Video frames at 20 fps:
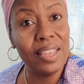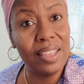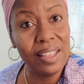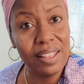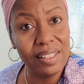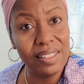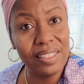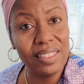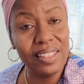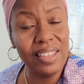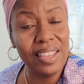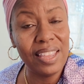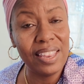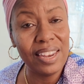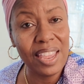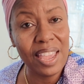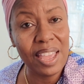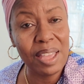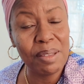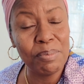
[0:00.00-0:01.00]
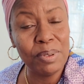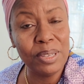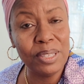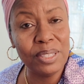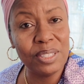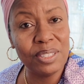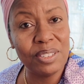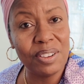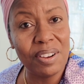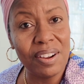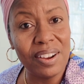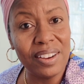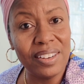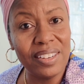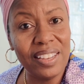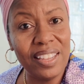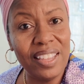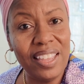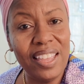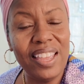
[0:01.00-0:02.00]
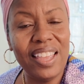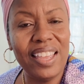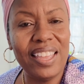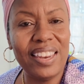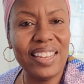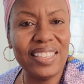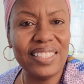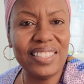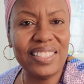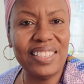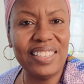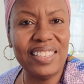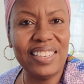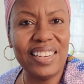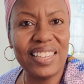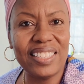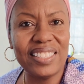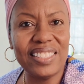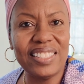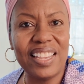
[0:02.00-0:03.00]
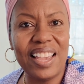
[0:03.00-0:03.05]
healthy and happy start. And I'll see you next